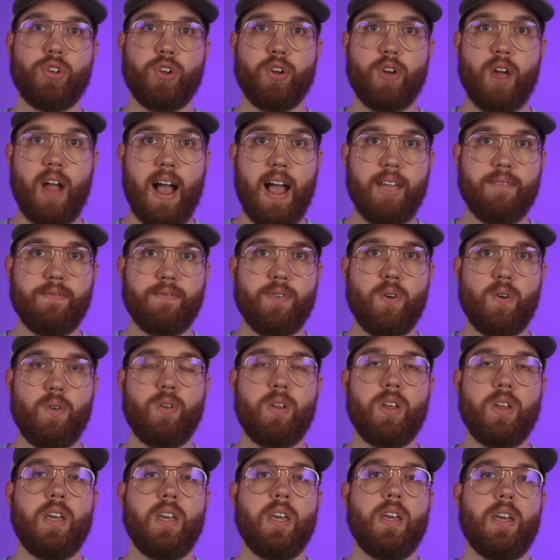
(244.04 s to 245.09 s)
your iPhone.
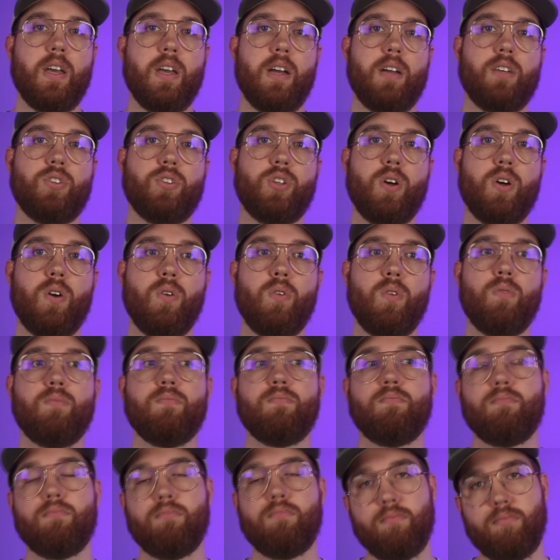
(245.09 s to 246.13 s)
So
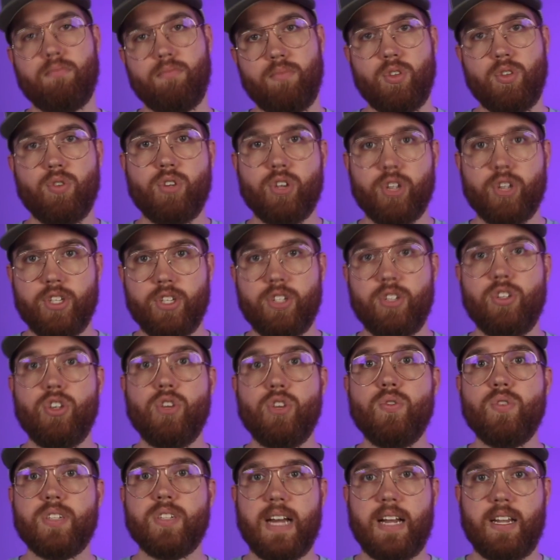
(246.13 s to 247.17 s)
you could
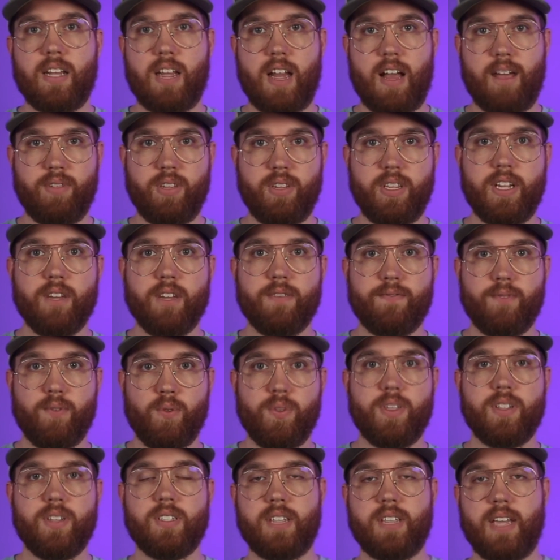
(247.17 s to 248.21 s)
use that lavalier for
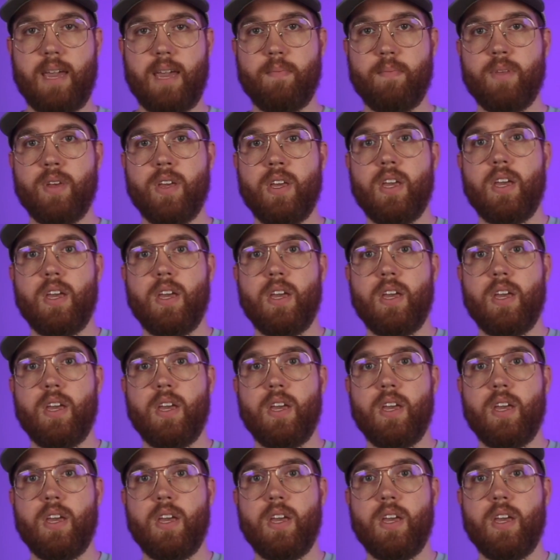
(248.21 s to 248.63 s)
the same